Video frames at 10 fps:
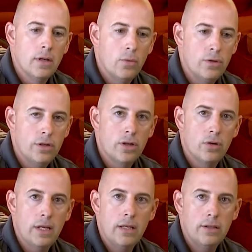When you
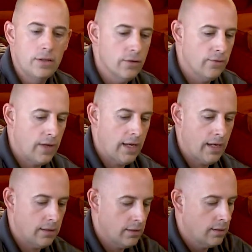go into your
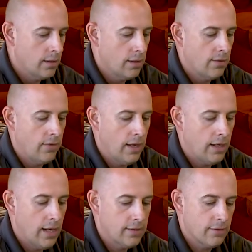van, the
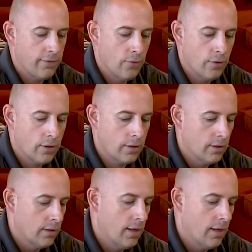van has a fork